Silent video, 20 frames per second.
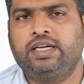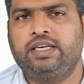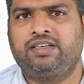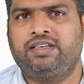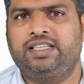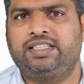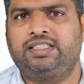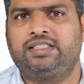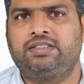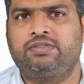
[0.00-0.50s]

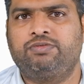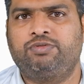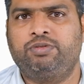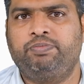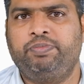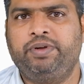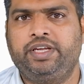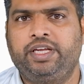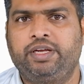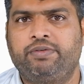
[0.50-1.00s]
This
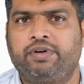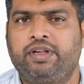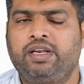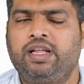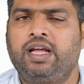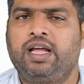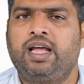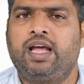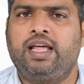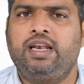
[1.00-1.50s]
would be given,
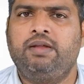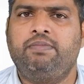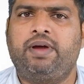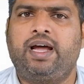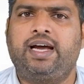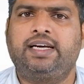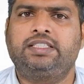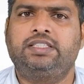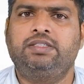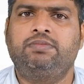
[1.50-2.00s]
and the
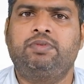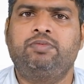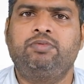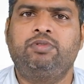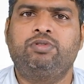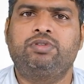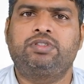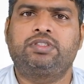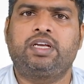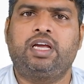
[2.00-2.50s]
maximum
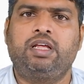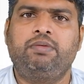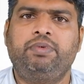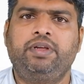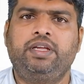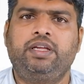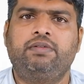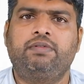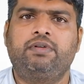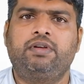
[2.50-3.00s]
dose can
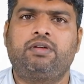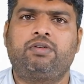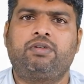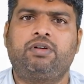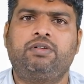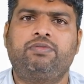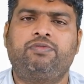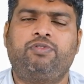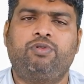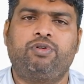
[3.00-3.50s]
be given
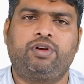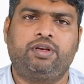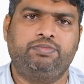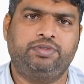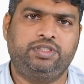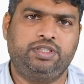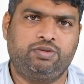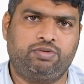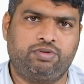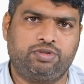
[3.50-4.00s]
around 4
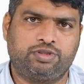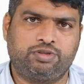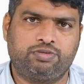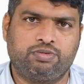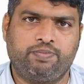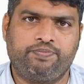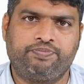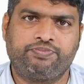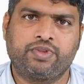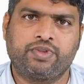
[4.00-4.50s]
mg also.